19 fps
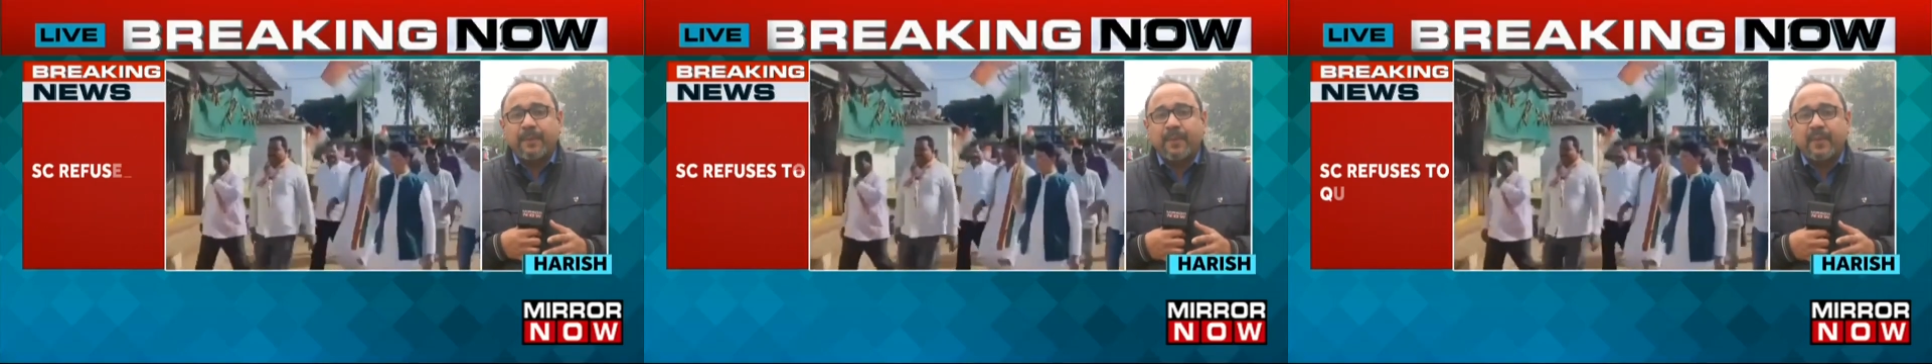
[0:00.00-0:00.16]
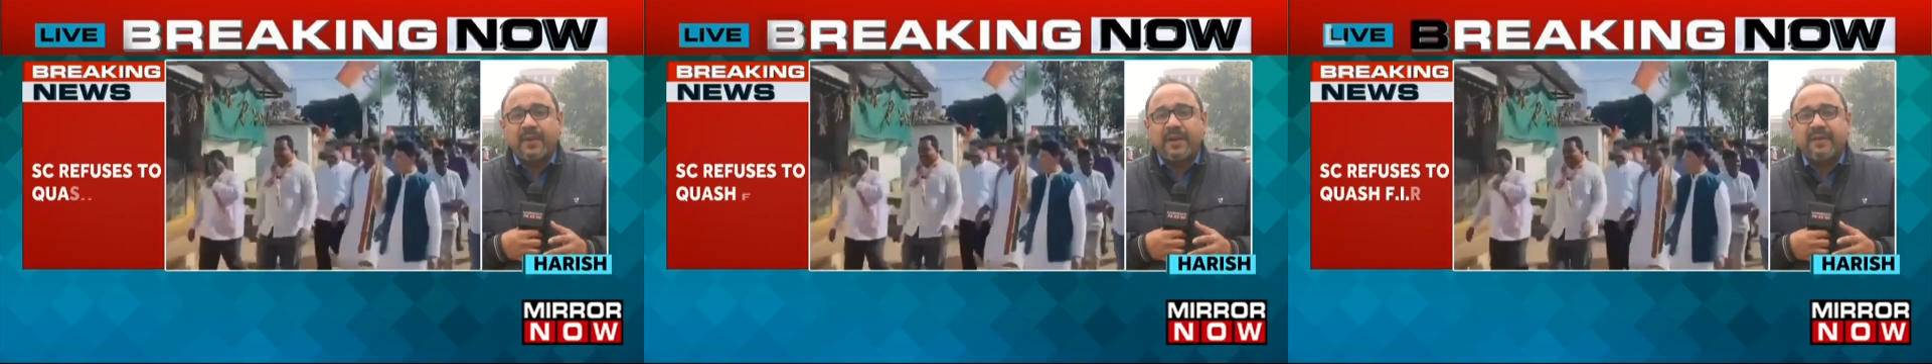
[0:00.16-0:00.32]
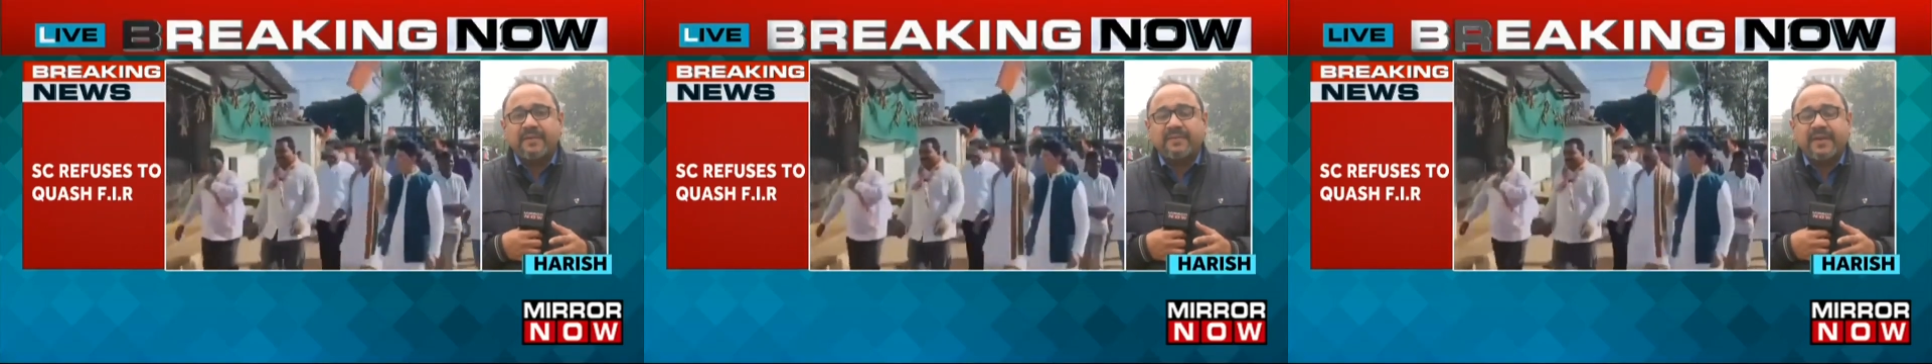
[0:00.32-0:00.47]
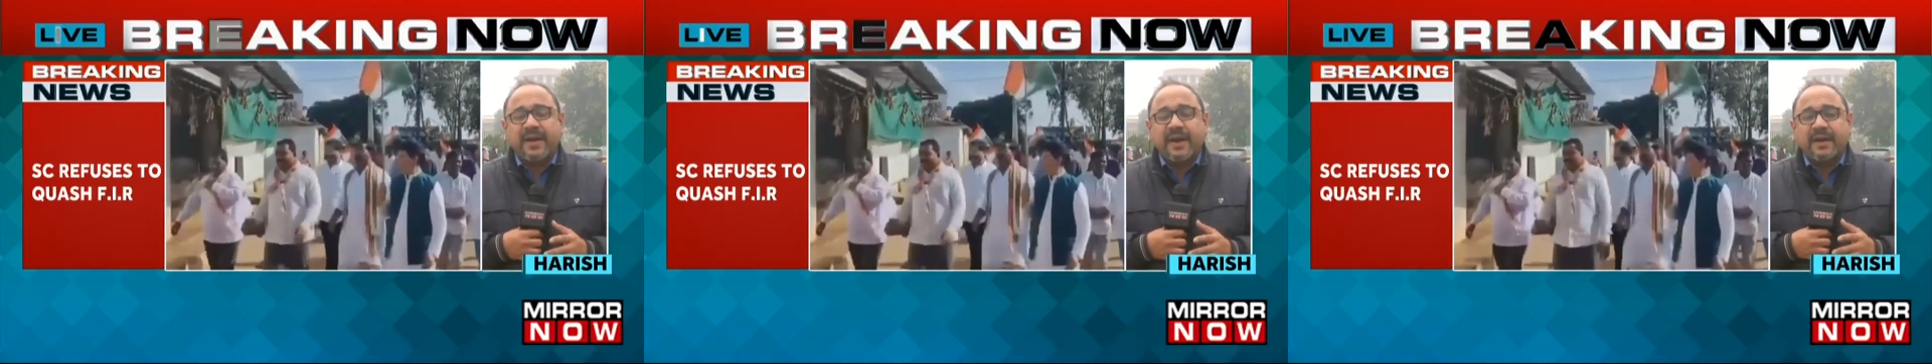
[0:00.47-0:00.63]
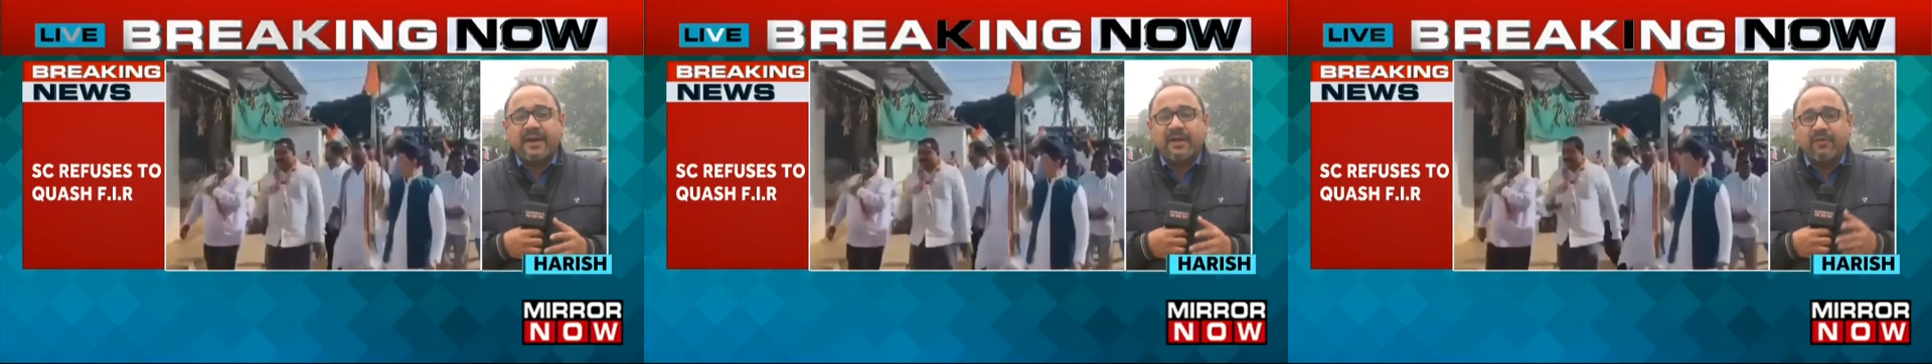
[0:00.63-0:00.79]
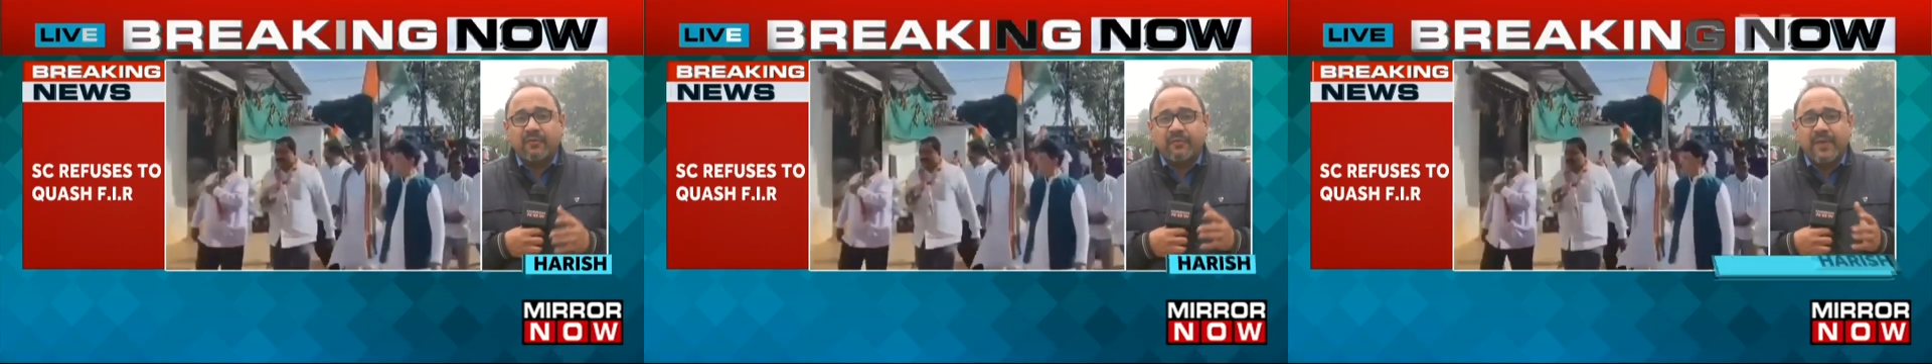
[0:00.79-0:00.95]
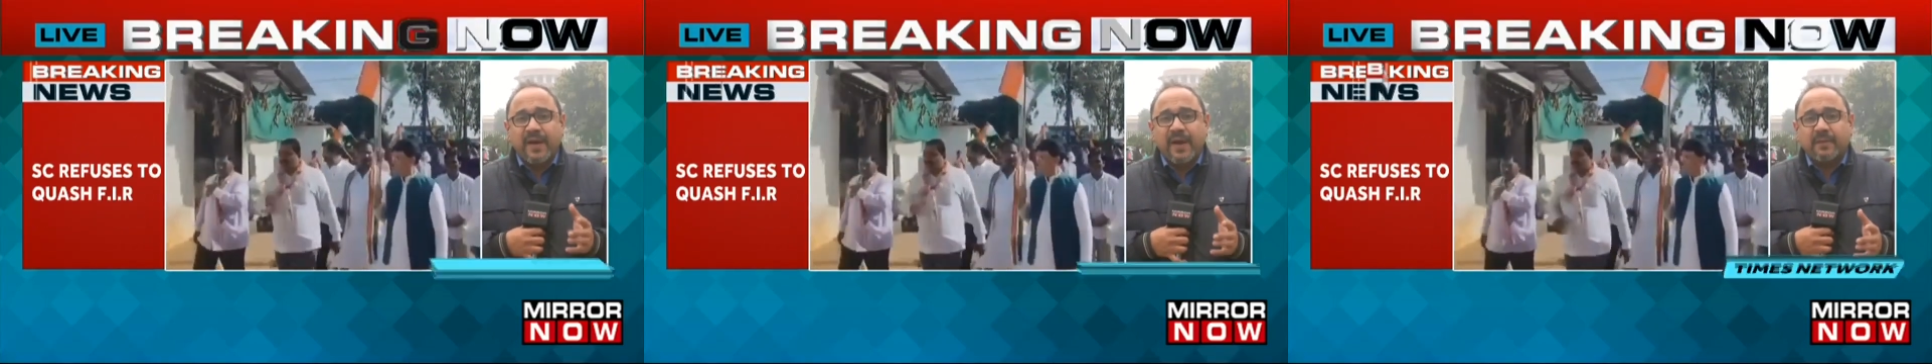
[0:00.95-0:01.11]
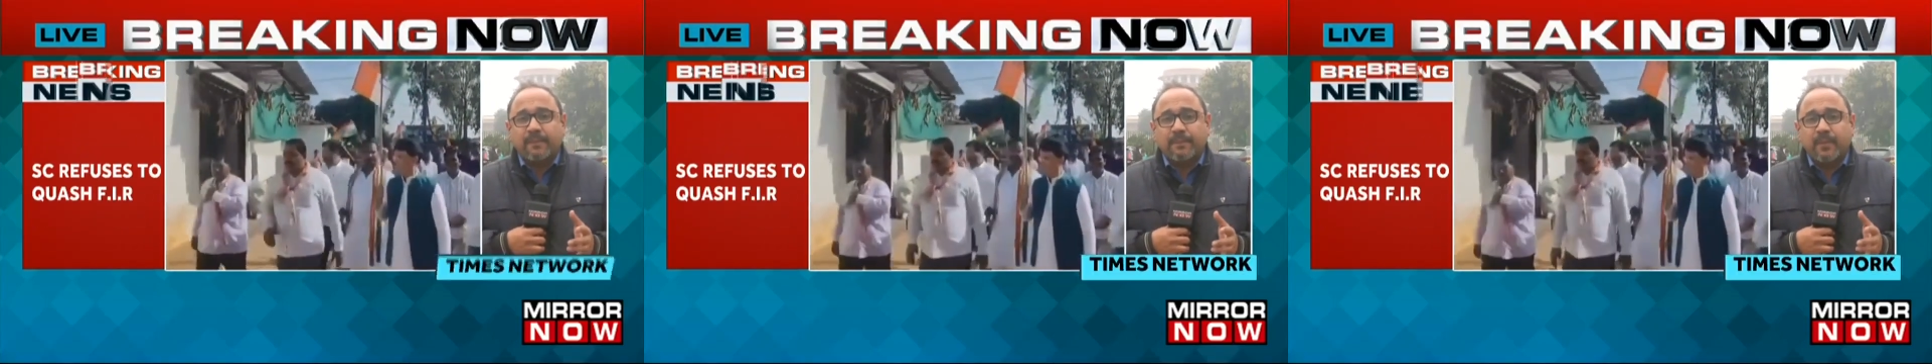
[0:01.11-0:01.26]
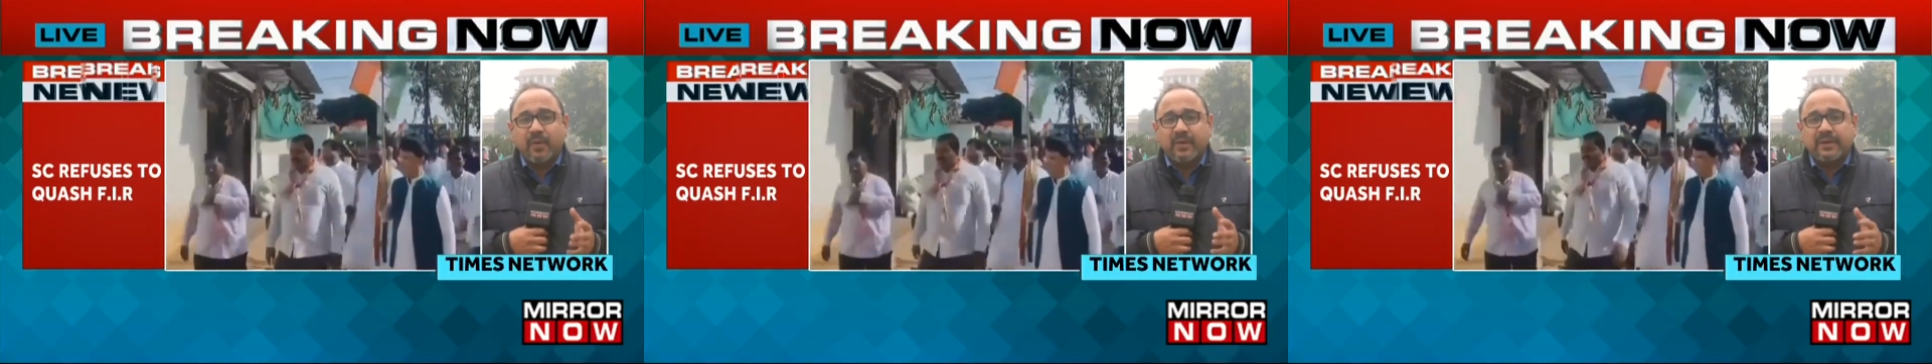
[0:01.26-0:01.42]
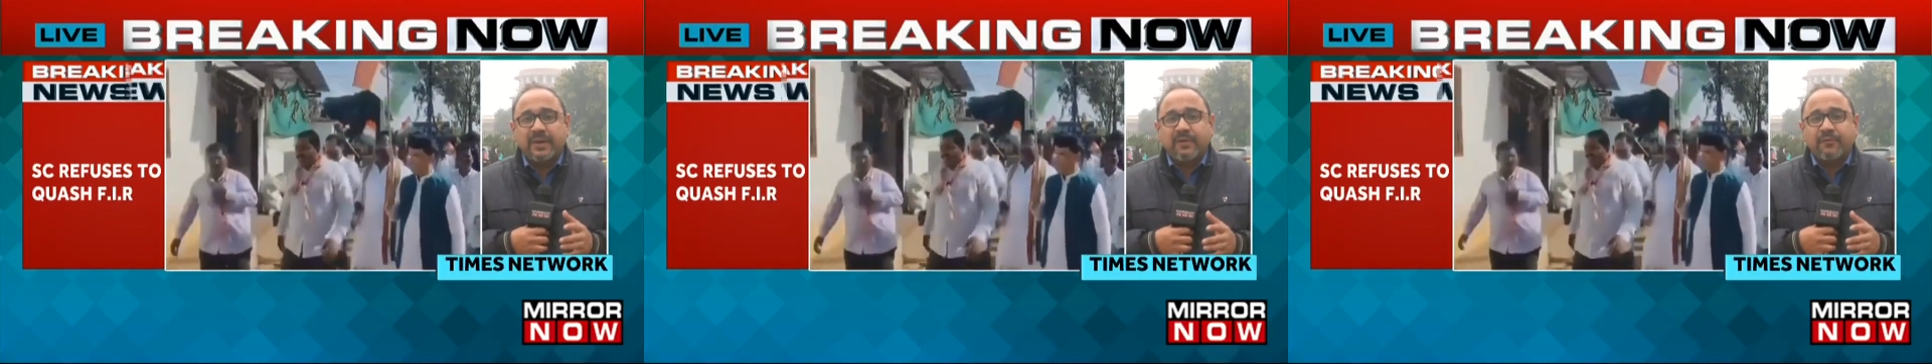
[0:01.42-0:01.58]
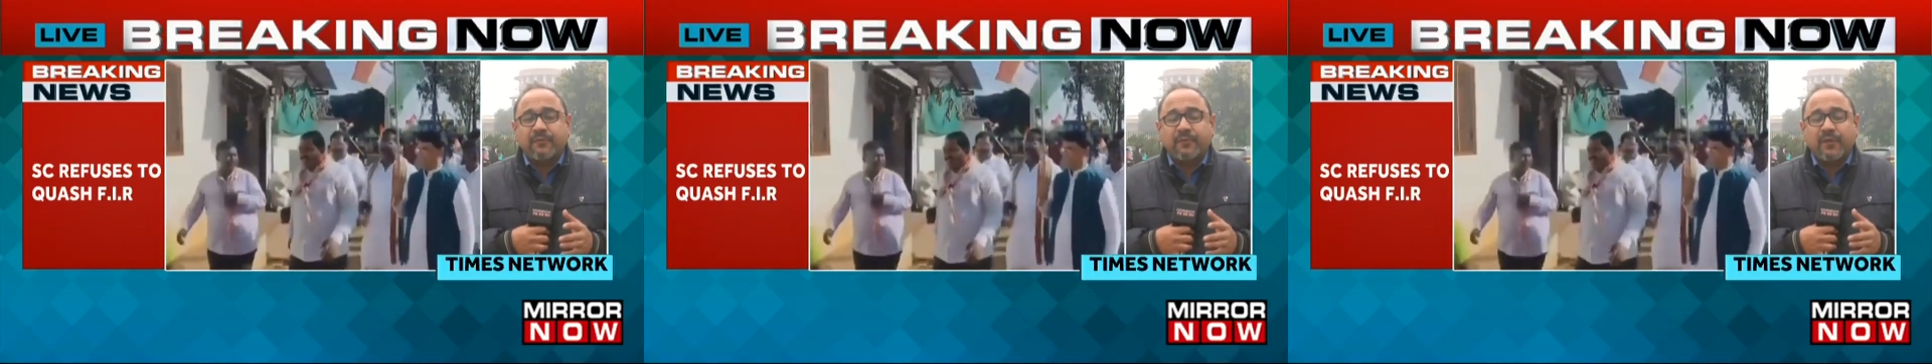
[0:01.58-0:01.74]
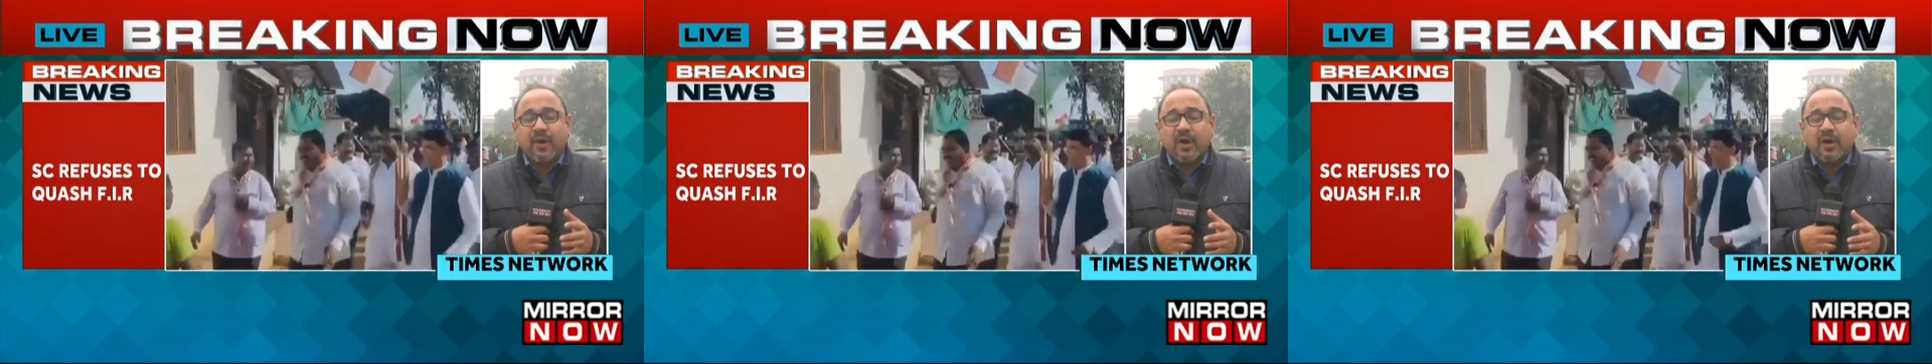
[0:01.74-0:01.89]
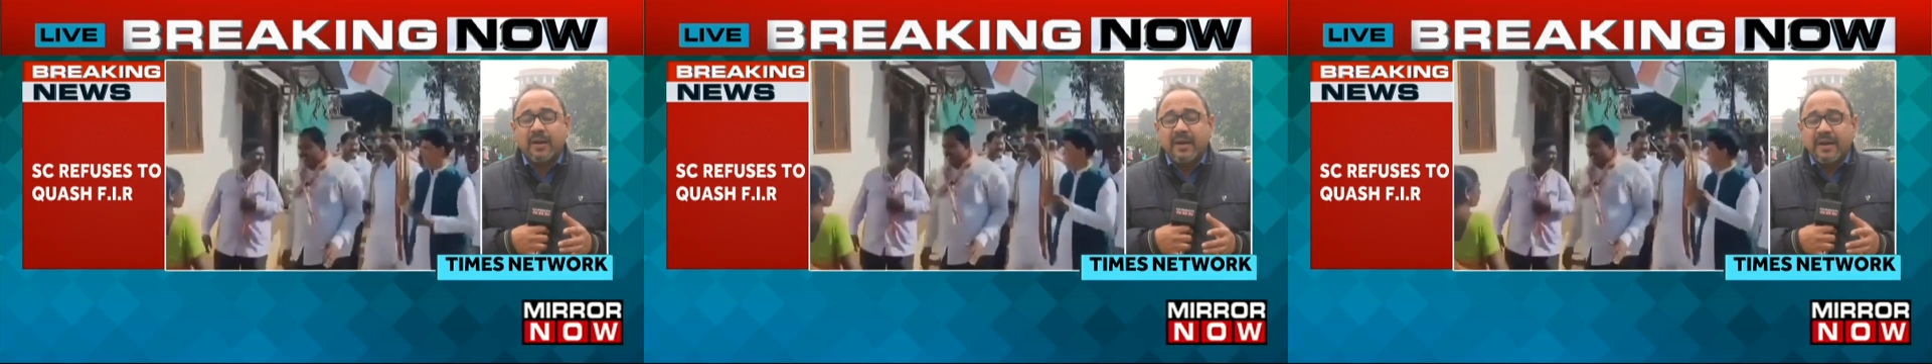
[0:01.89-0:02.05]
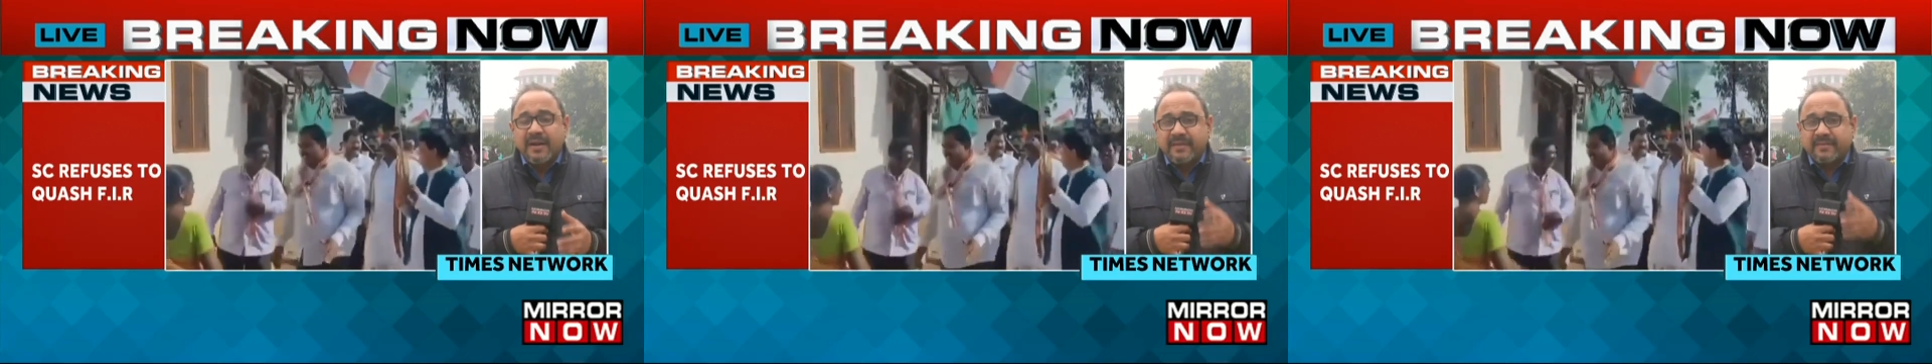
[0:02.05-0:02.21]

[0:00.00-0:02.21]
police had in fact booked him for